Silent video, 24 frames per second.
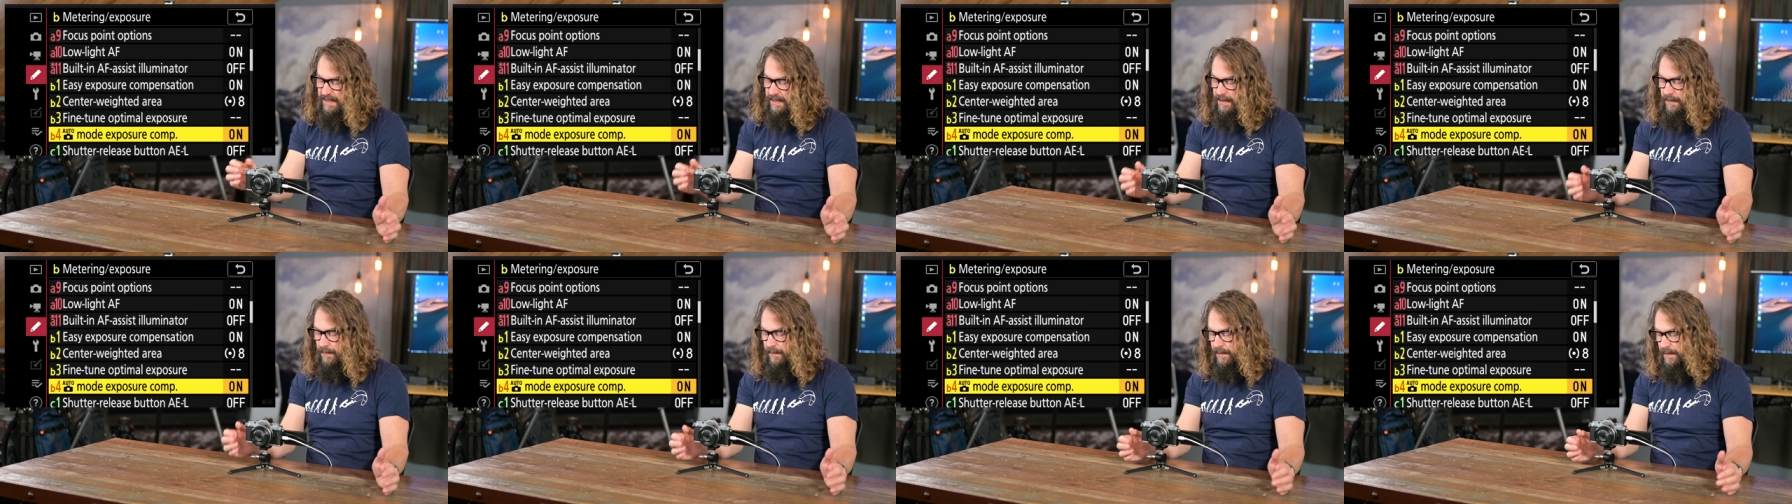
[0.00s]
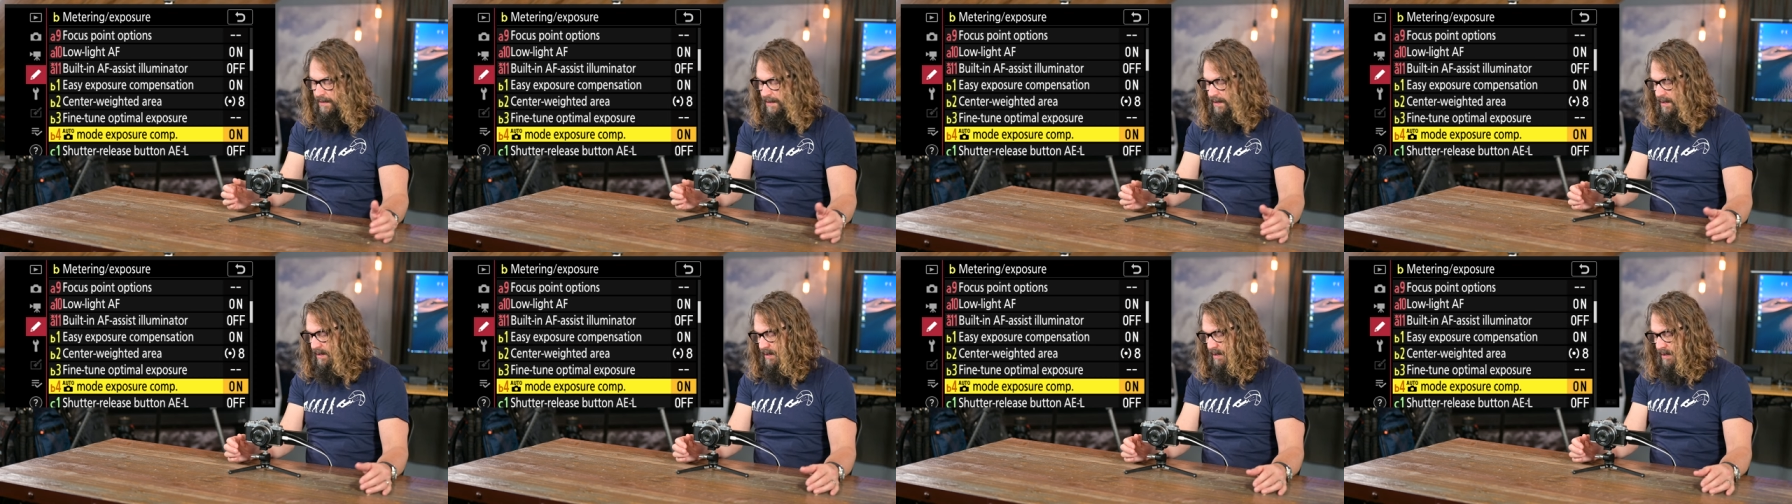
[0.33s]
you
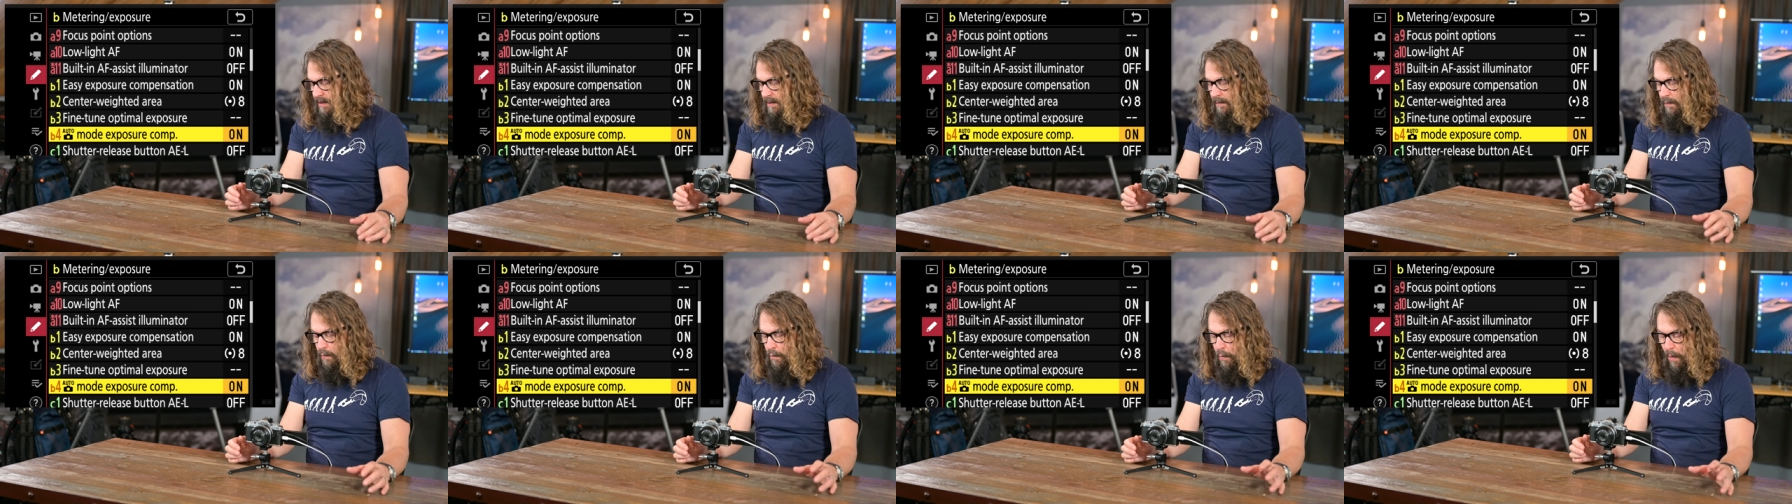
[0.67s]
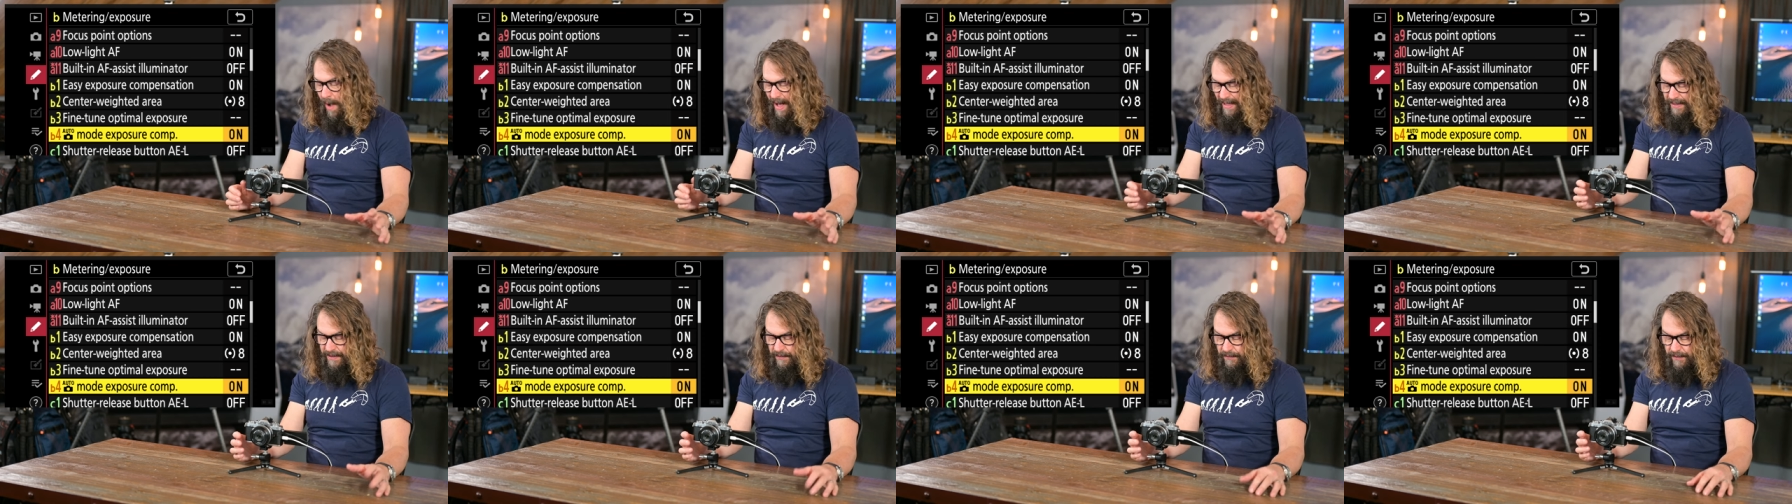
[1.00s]

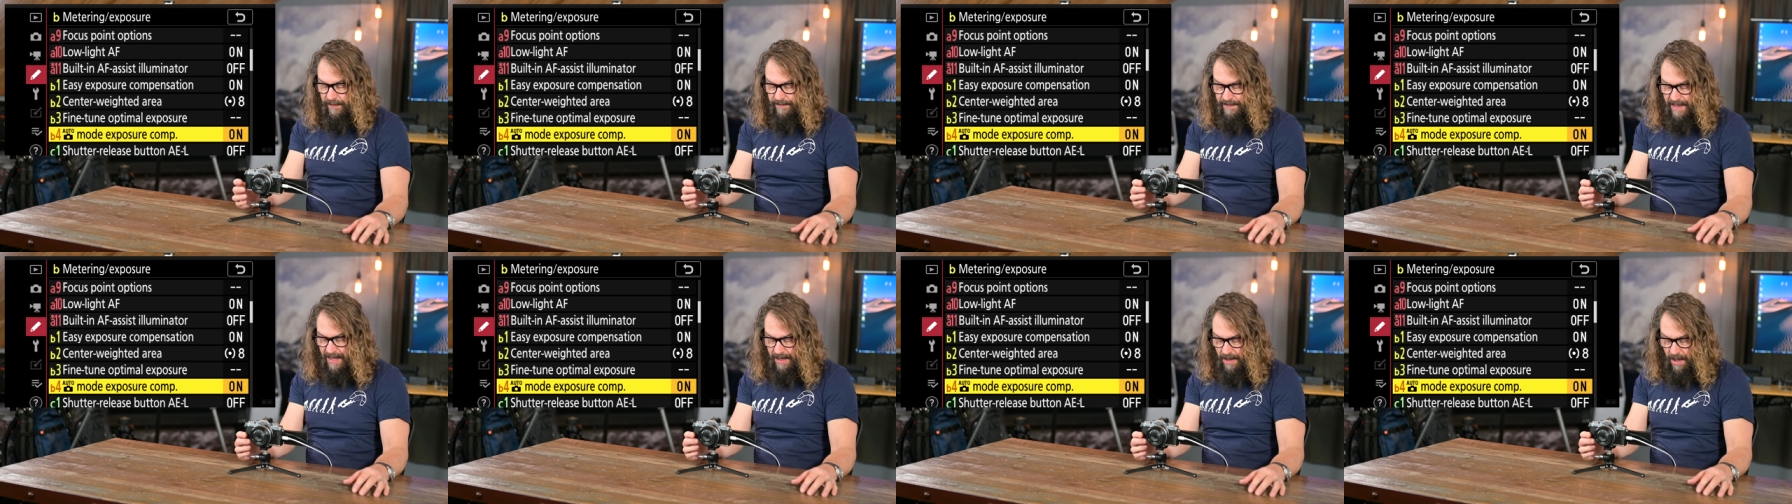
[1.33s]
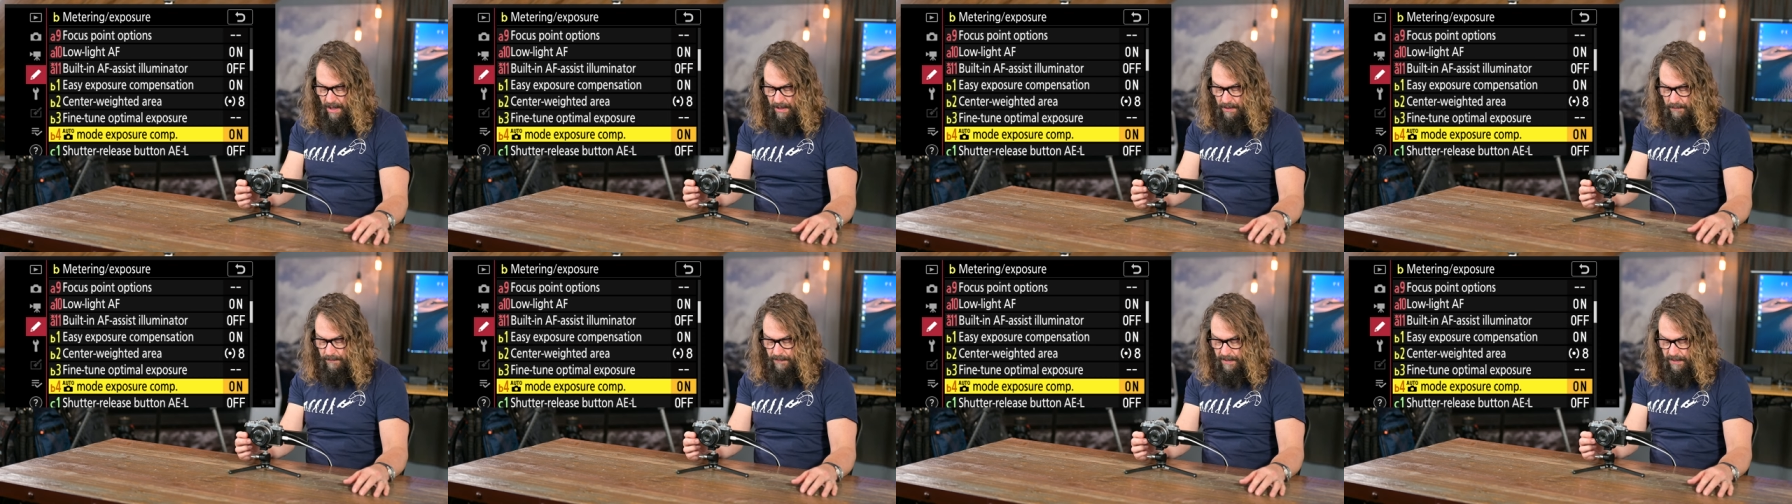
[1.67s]
while you're in that
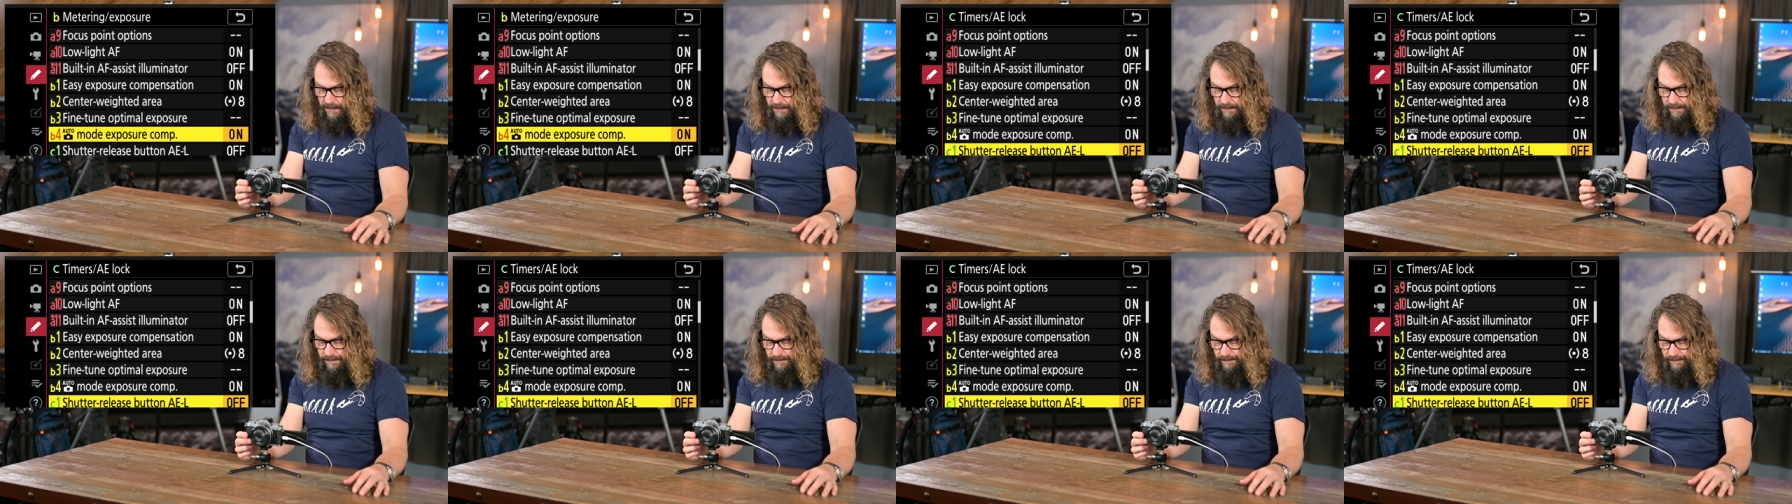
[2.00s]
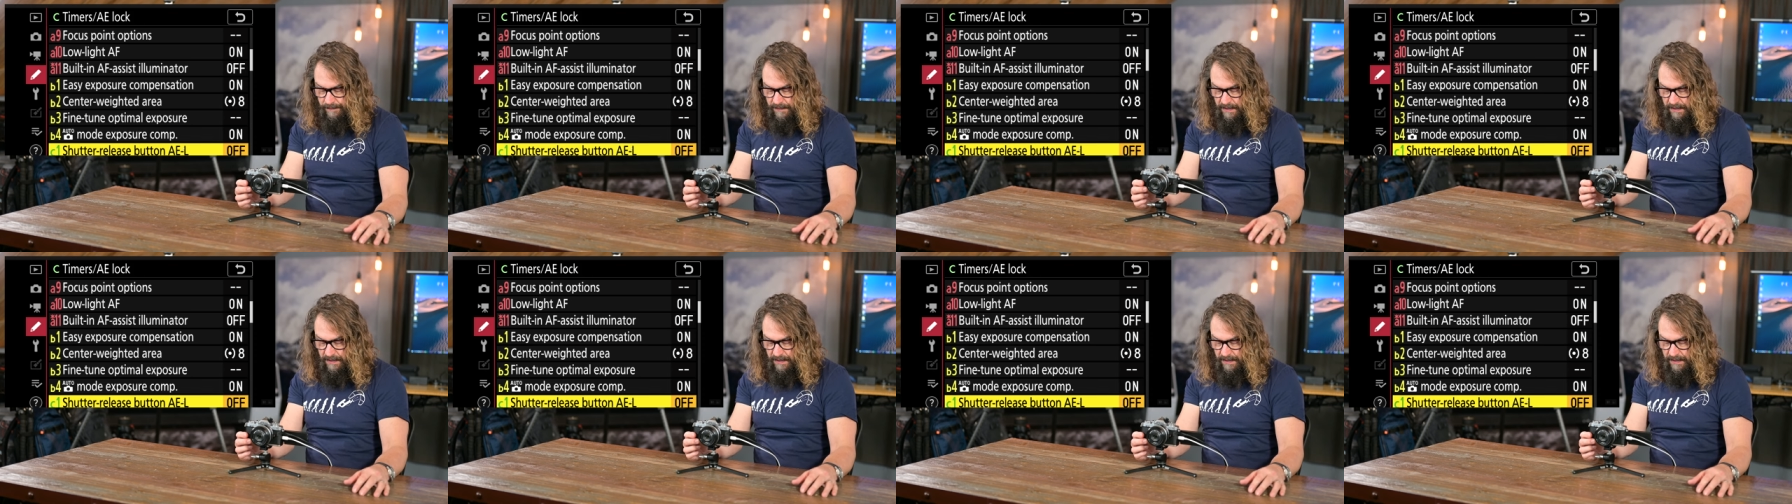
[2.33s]
auto mode.